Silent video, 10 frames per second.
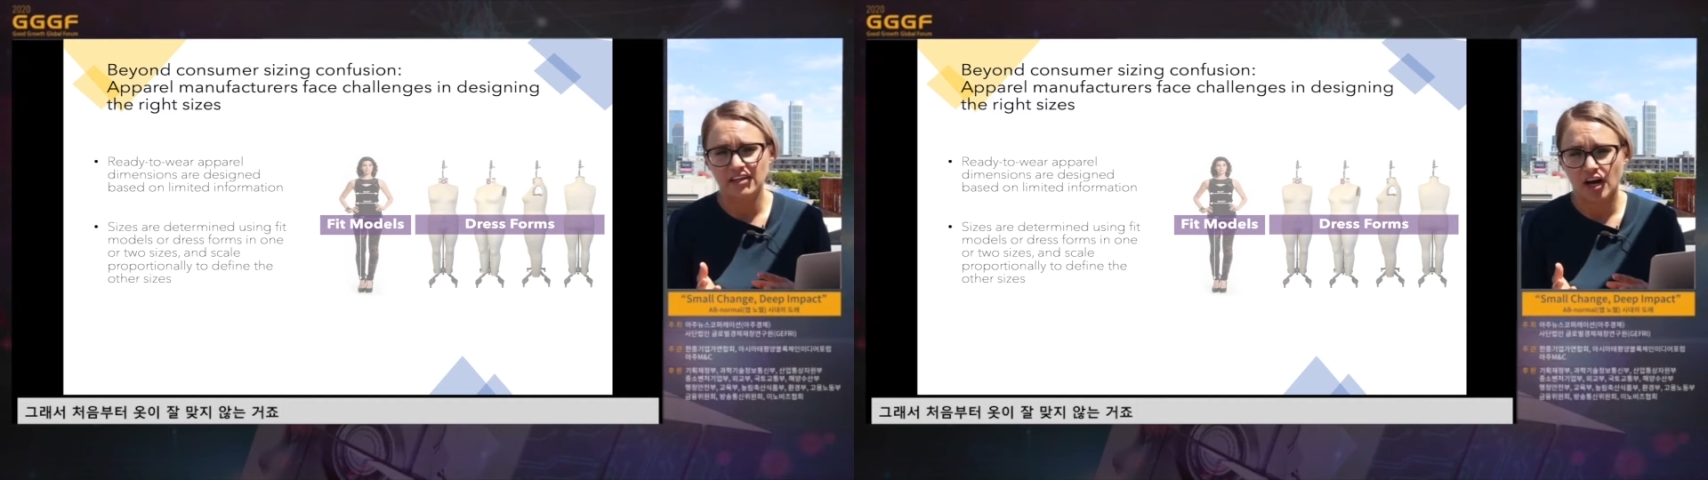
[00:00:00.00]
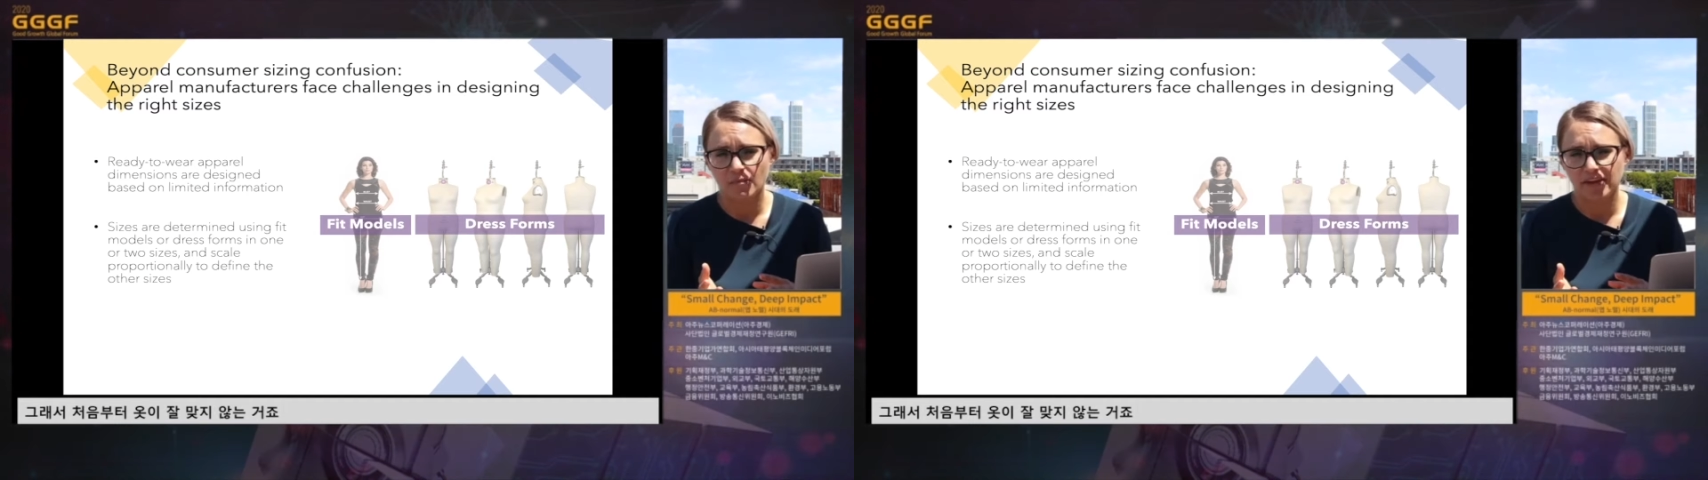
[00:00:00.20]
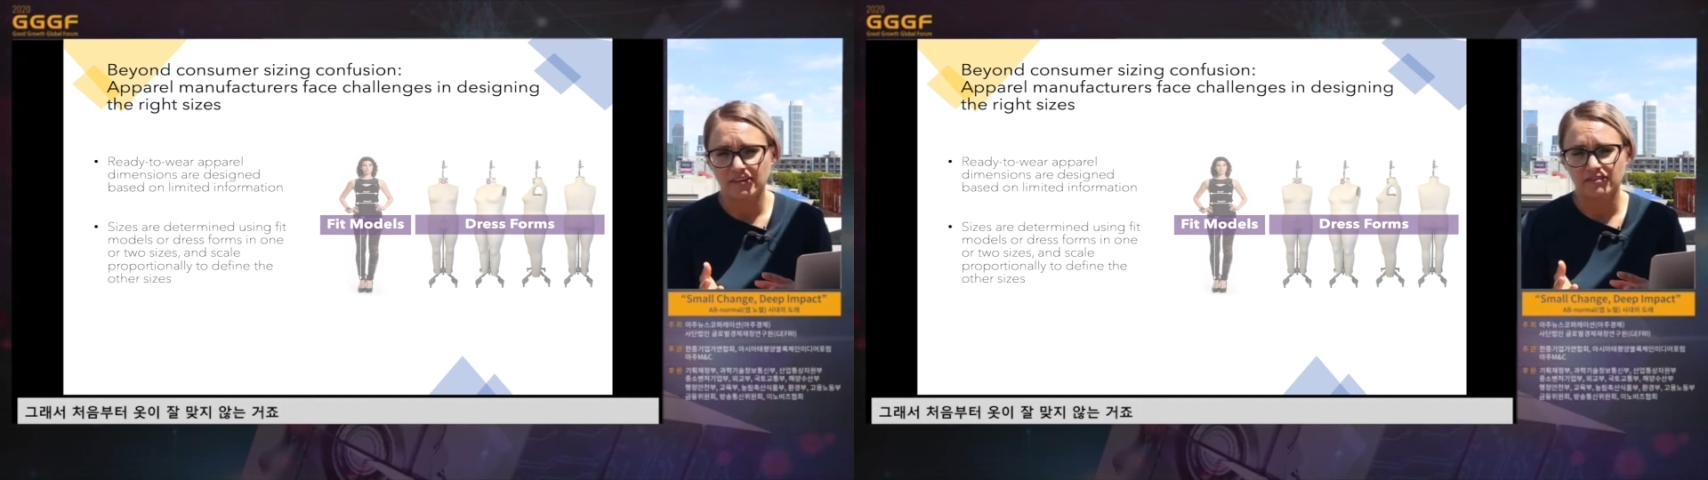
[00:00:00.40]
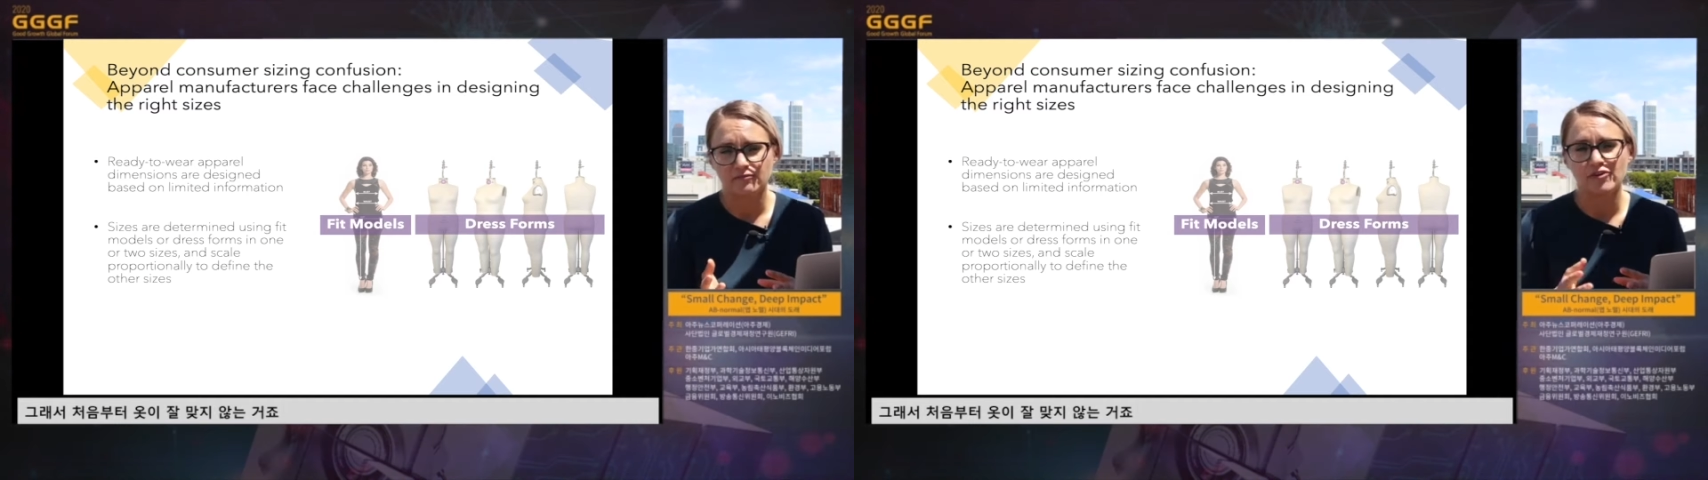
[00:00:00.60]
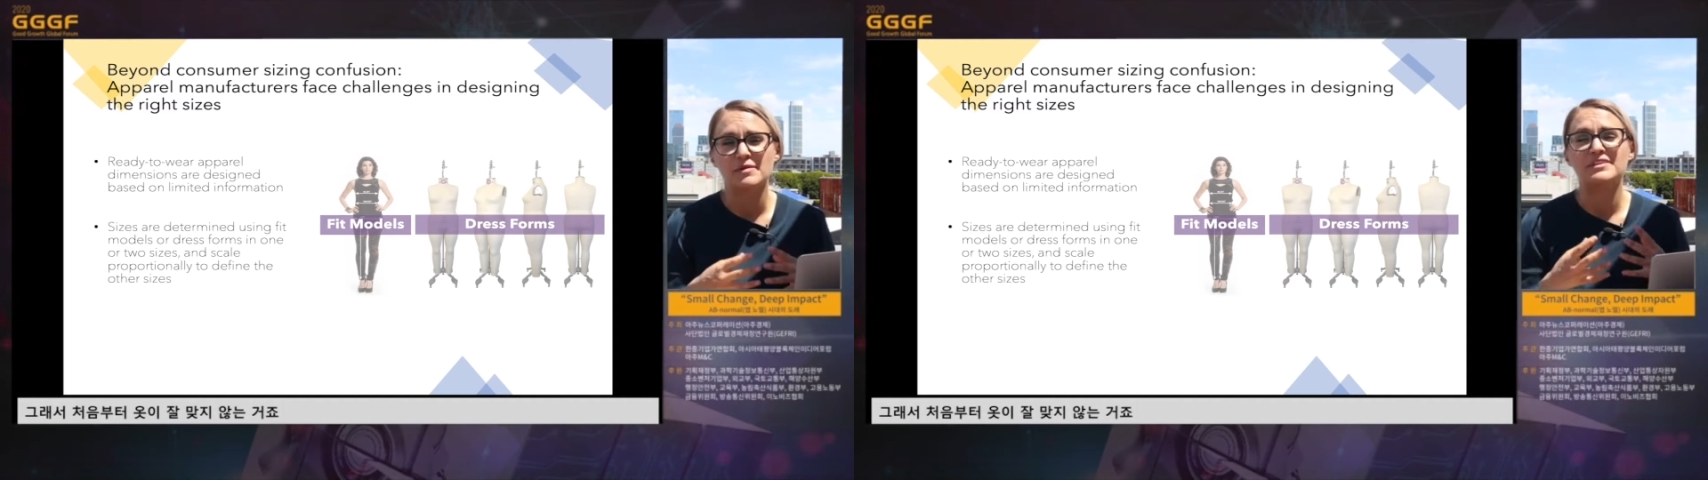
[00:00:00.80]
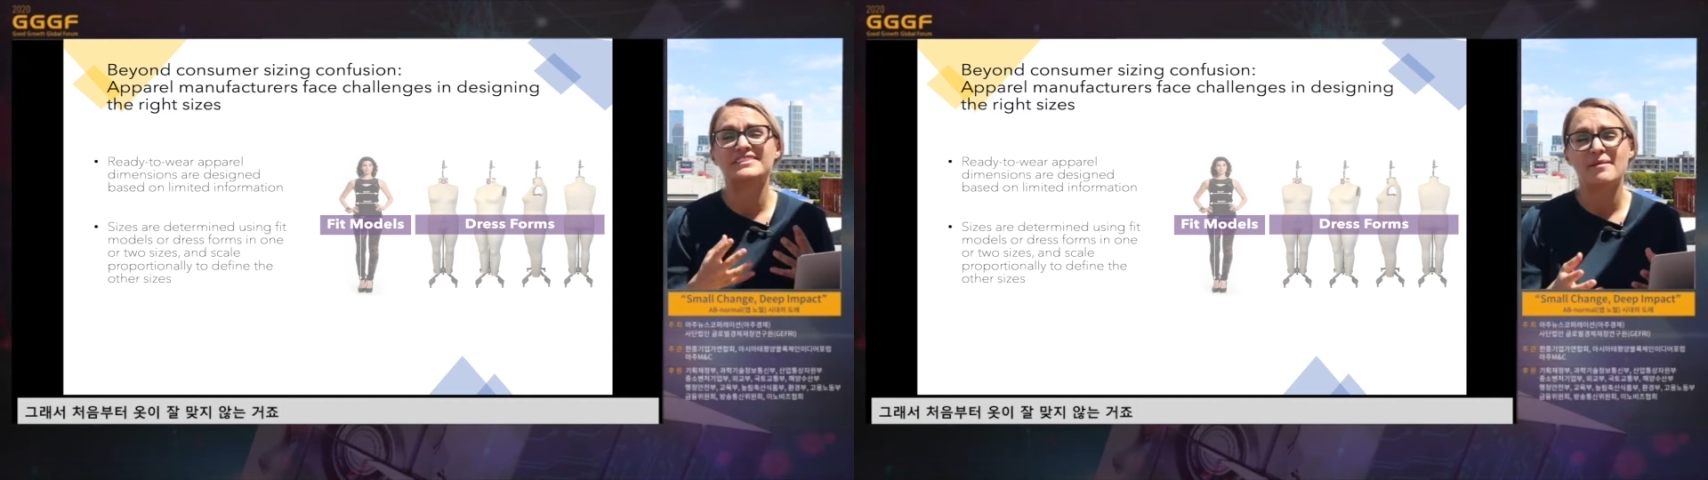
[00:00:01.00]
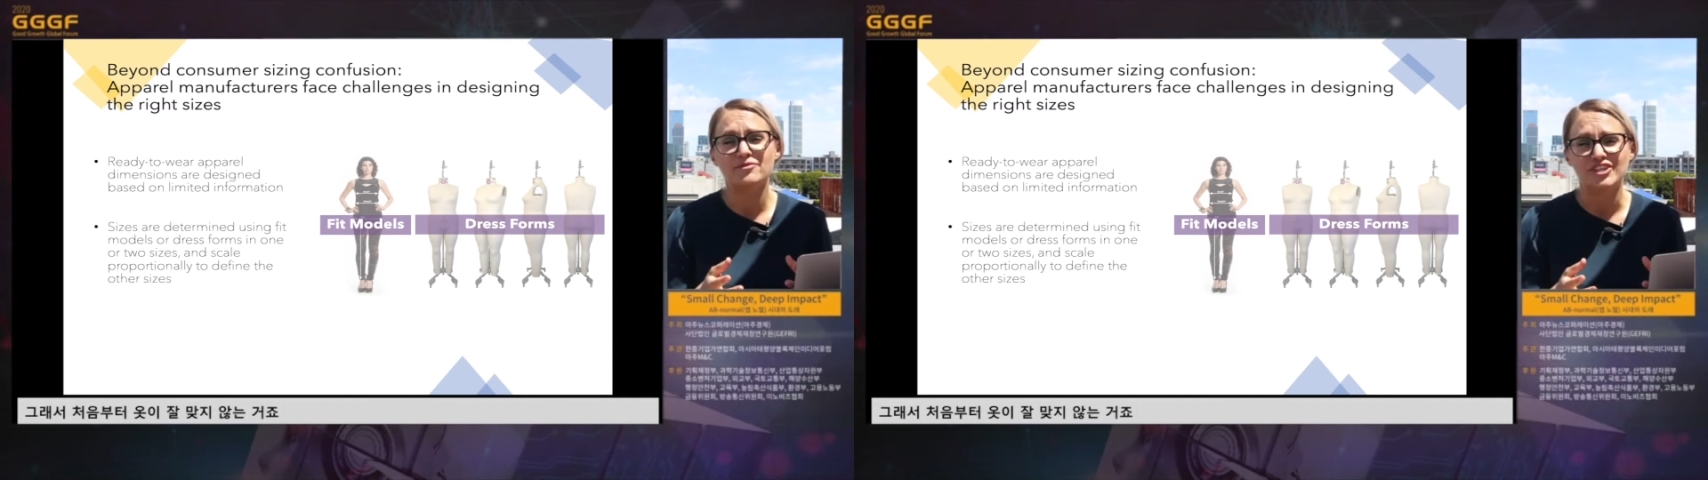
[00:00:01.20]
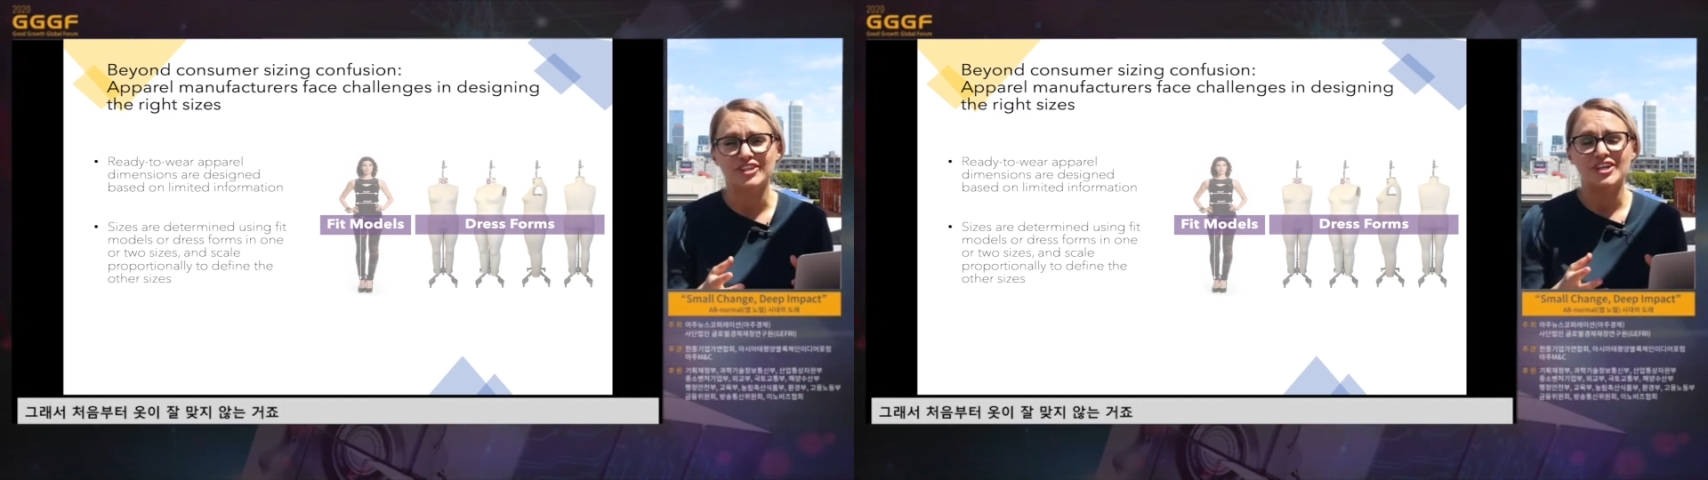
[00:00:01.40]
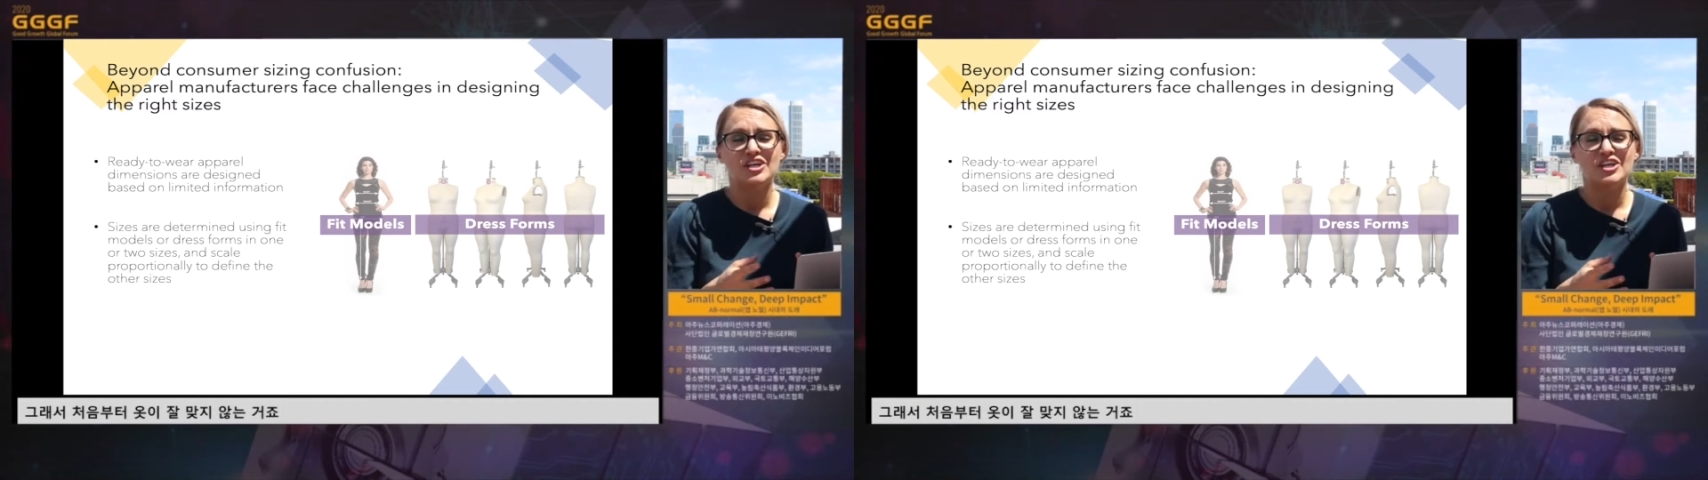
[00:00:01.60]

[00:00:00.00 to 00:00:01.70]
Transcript: garments from inception.